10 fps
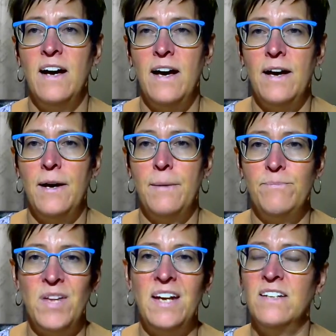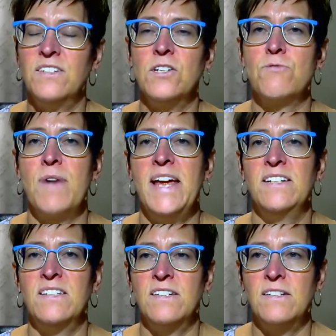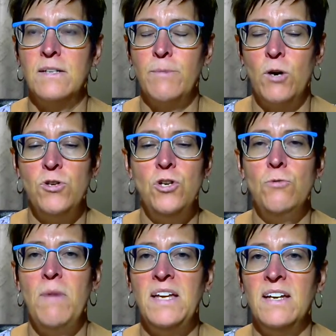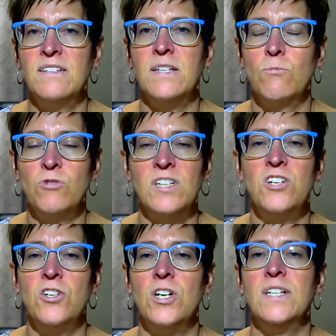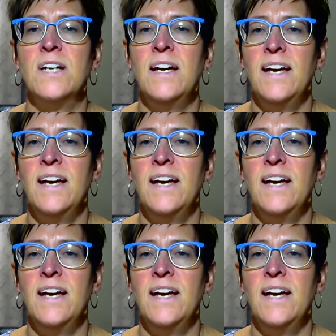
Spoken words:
It isn't a race. This is about you making some really good,